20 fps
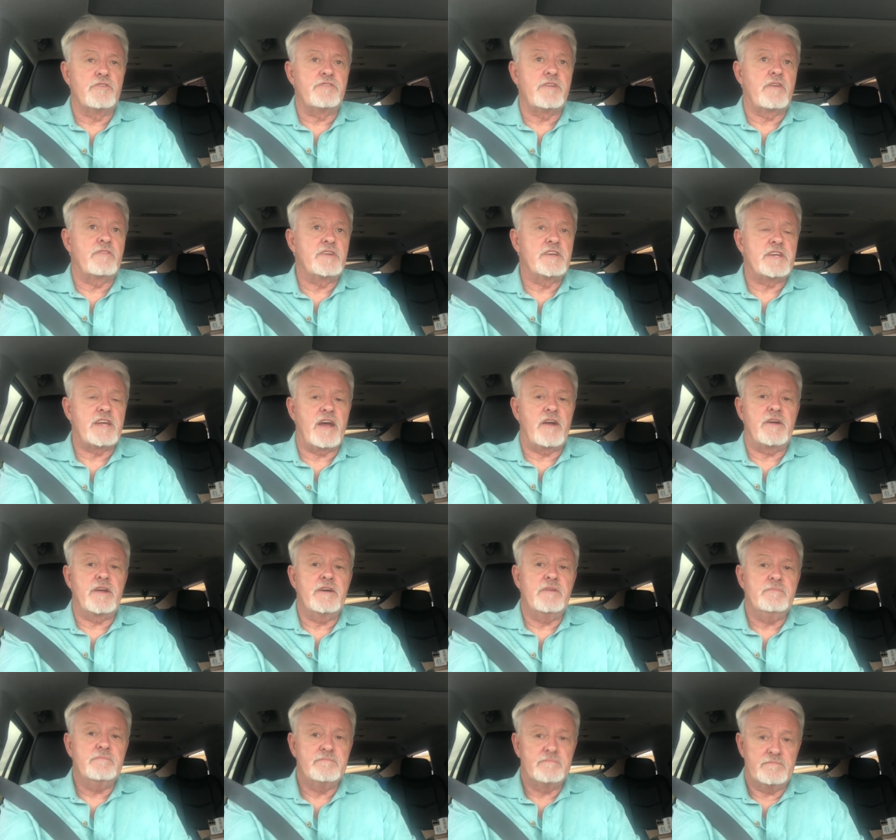fluffy
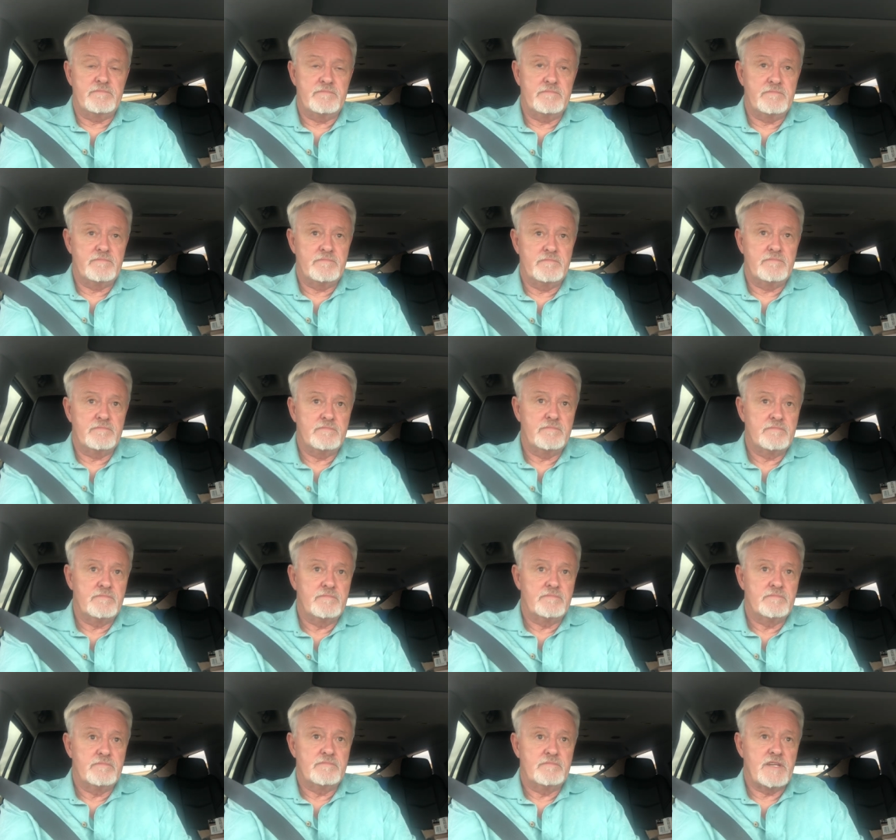carrier,
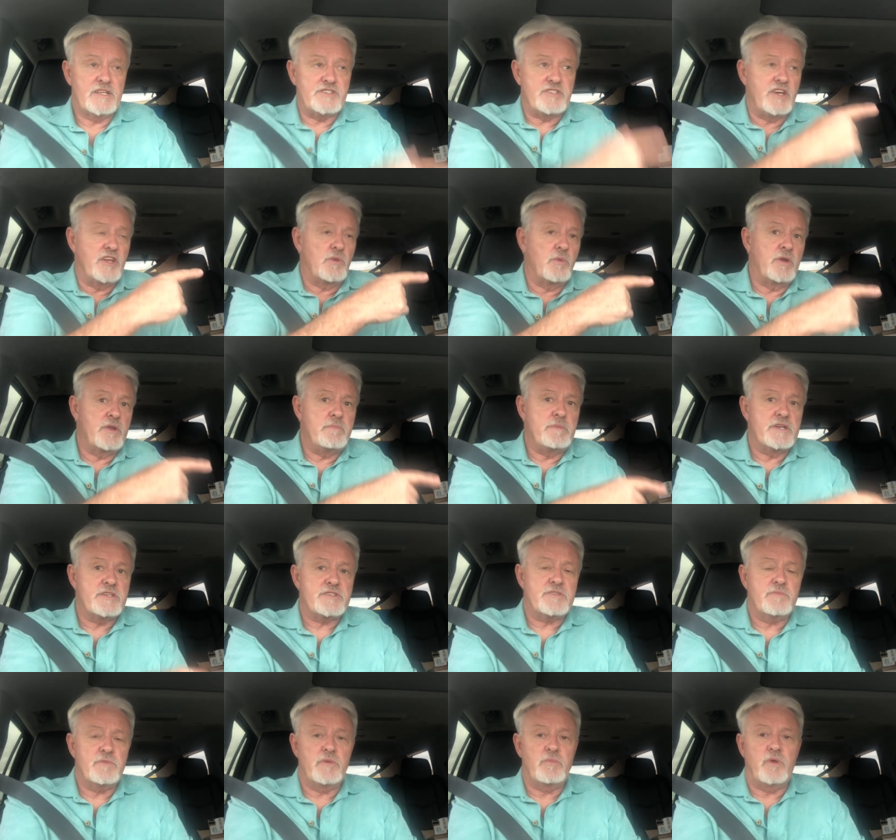that's the other one you
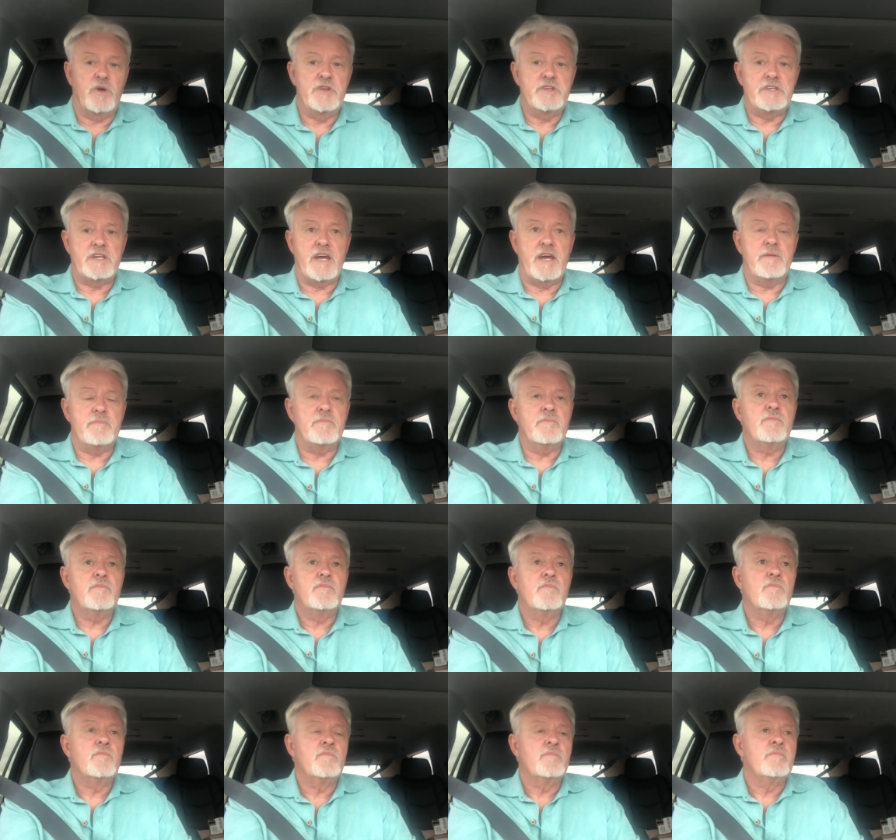missed, what yeah. do you get?
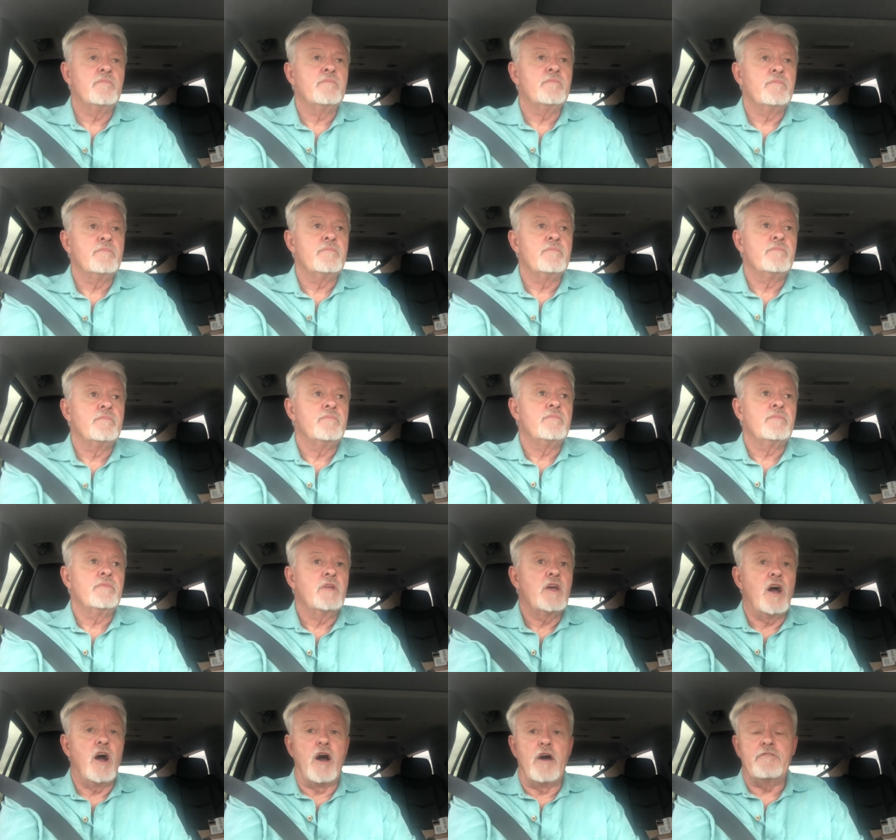
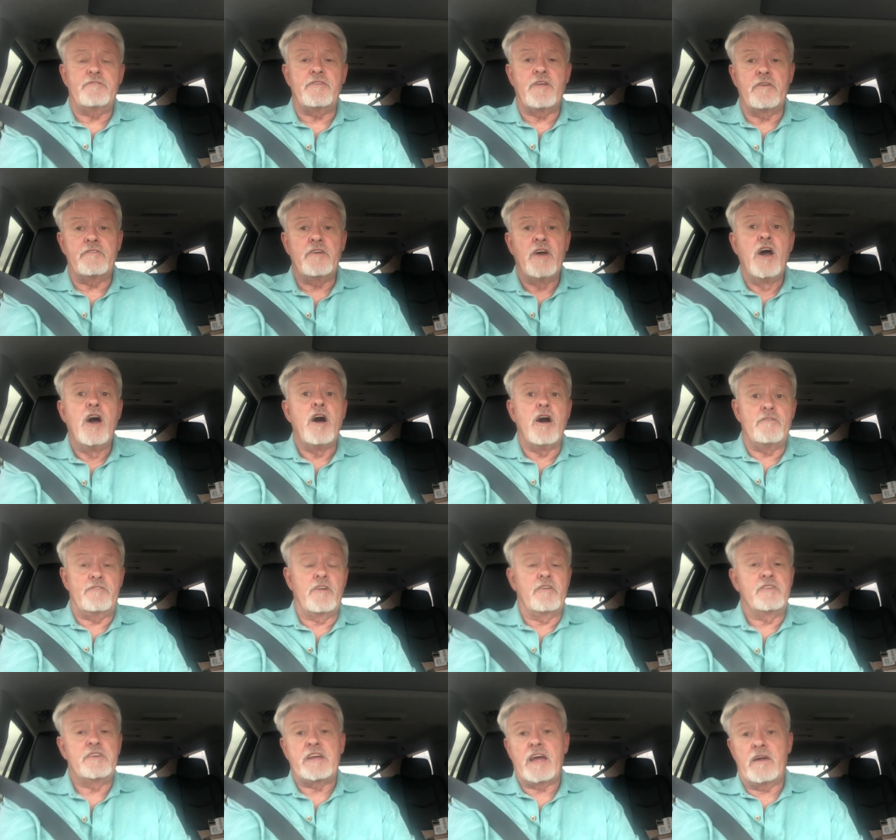half fluffy half
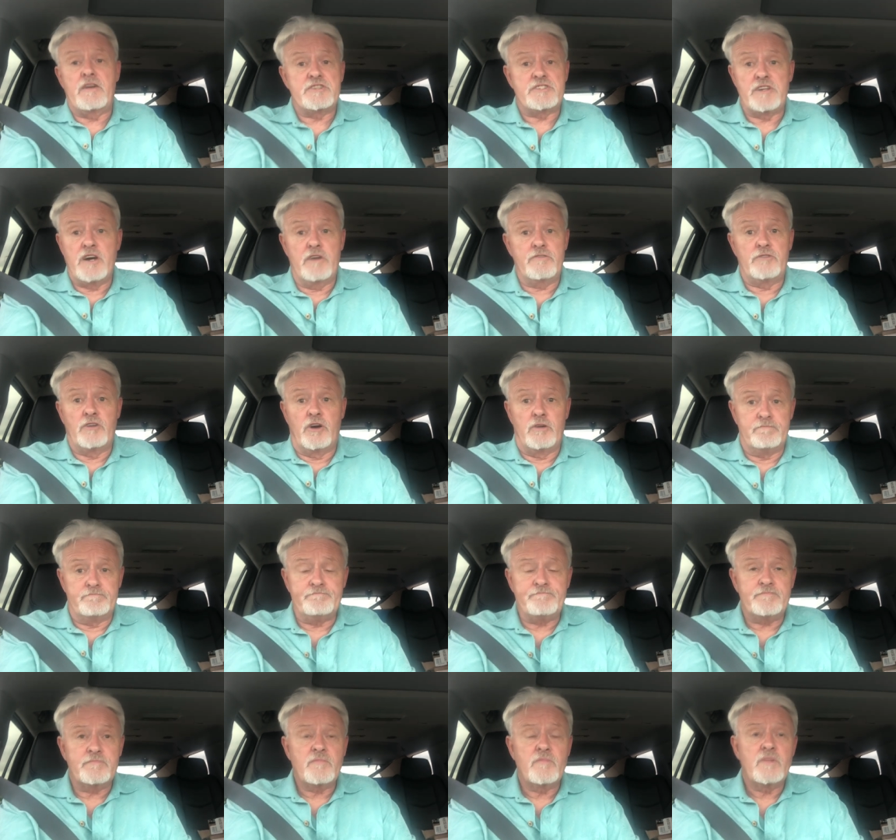fluffy carriers and half not.
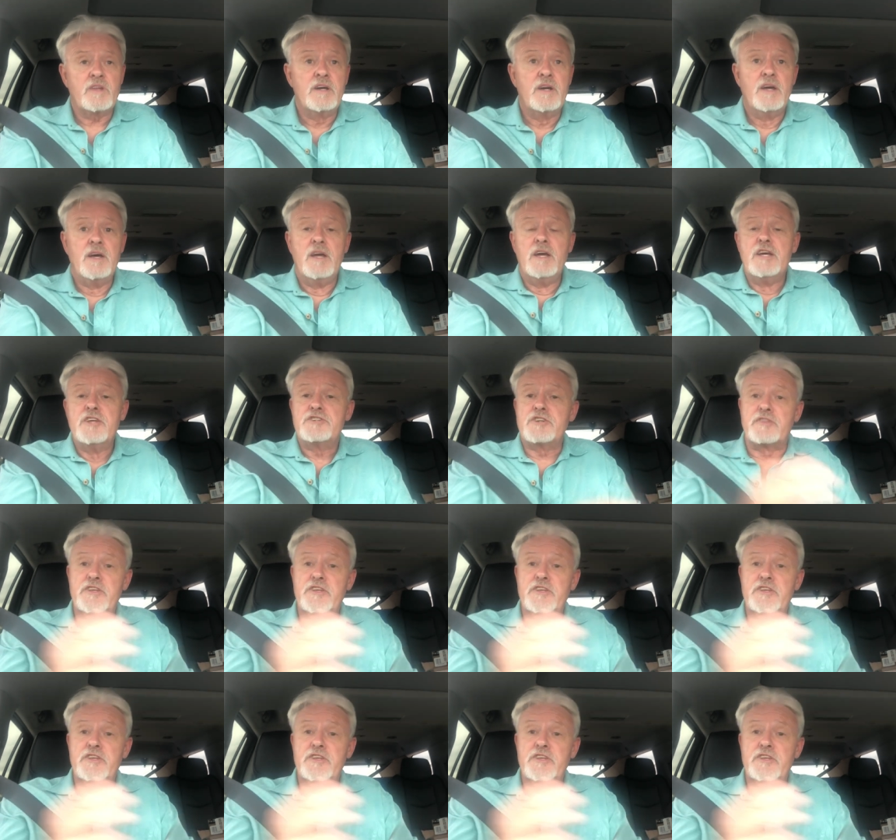So